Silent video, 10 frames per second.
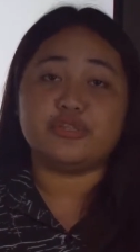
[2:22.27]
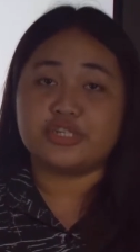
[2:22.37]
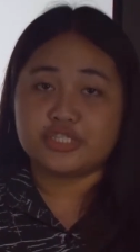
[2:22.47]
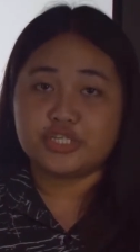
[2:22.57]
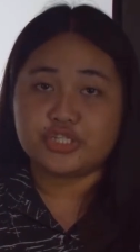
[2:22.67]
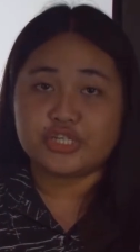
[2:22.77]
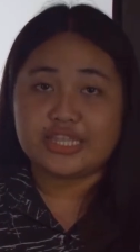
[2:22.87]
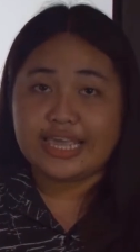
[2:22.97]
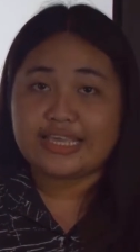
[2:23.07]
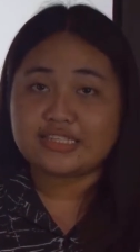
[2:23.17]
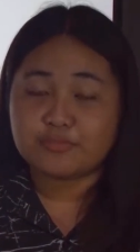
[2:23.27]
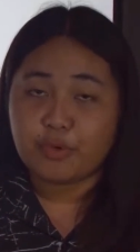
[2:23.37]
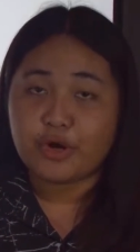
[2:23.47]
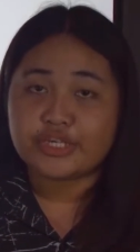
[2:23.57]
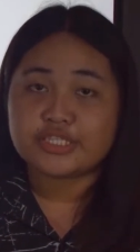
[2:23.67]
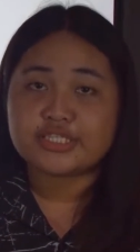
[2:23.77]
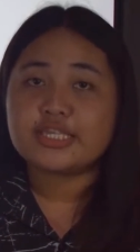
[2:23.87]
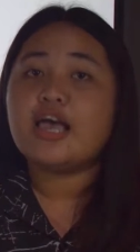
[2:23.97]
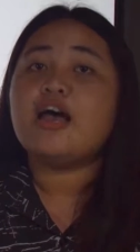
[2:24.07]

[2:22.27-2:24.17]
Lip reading: that the teacher lay his points